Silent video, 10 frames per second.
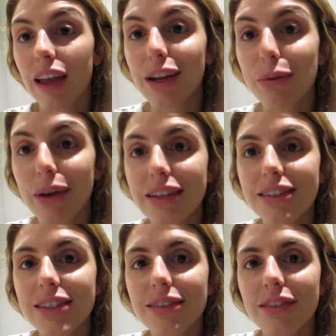
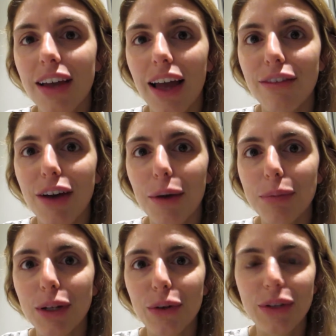Anyways. I've
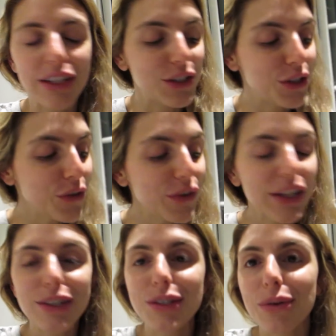uploaded two
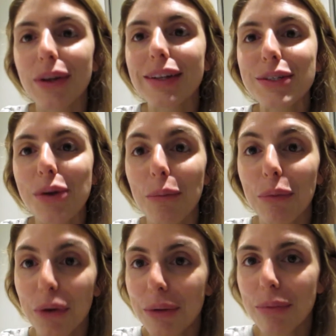videos already, so I'm
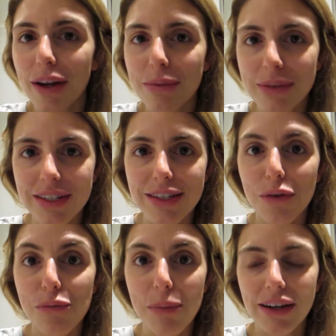pretty proud of
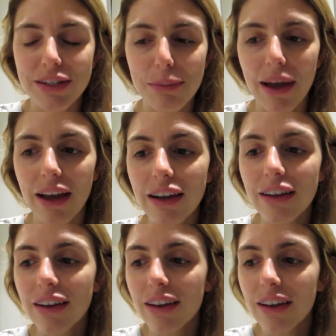myself back to back.
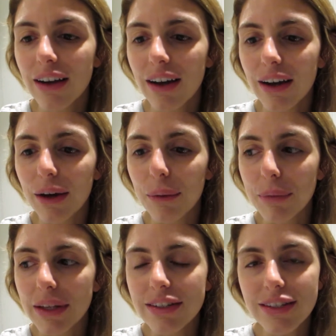
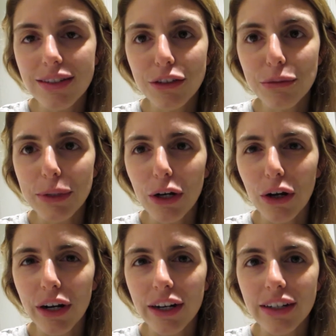It is a little bit
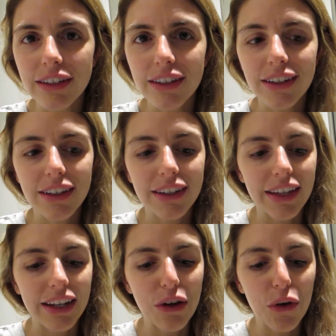hard
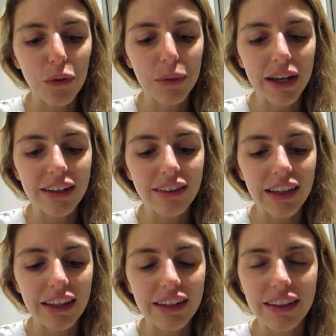getting home kind of
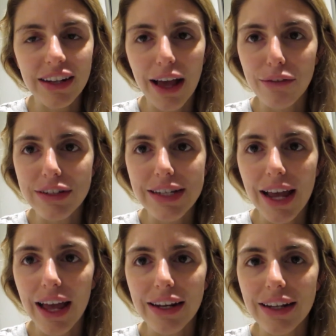late and then having to
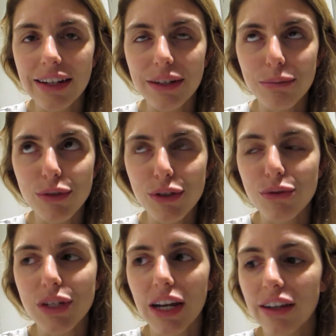edit, and I'm so
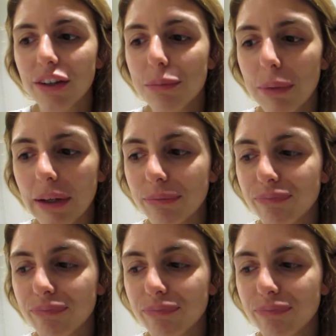tired, but